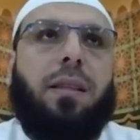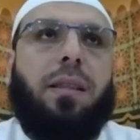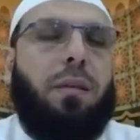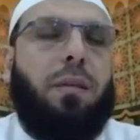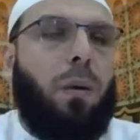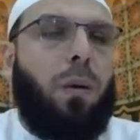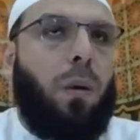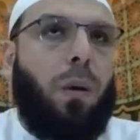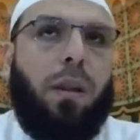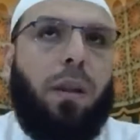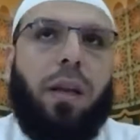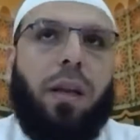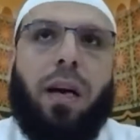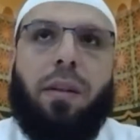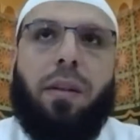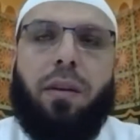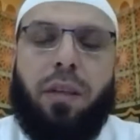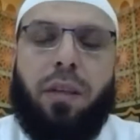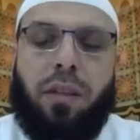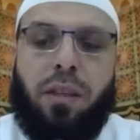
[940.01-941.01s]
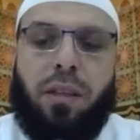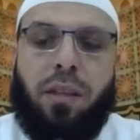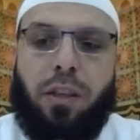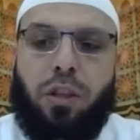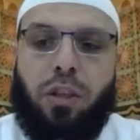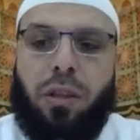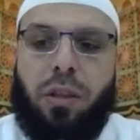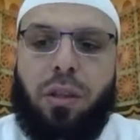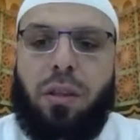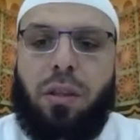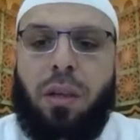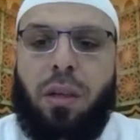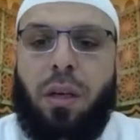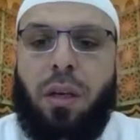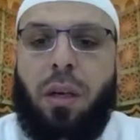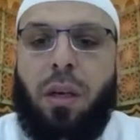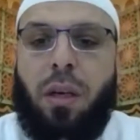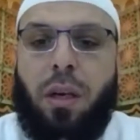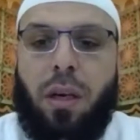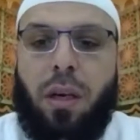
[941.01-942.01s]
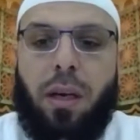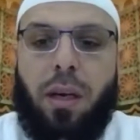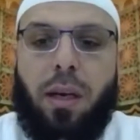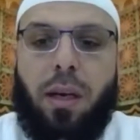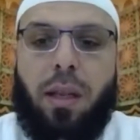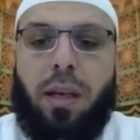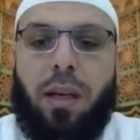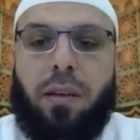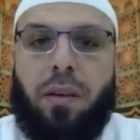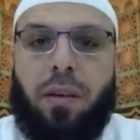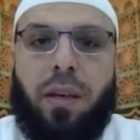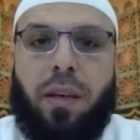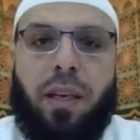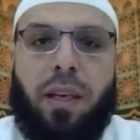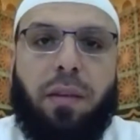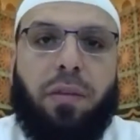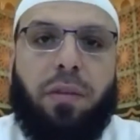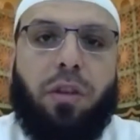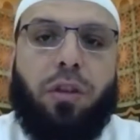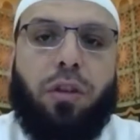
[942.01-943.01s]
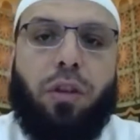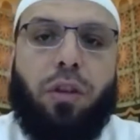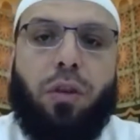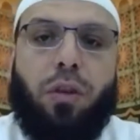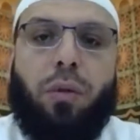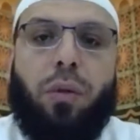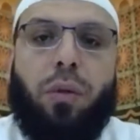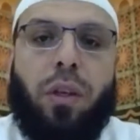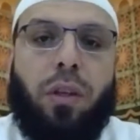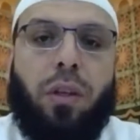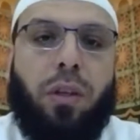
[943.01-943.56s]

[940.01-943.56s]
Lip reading: all the other concessions that are given to you,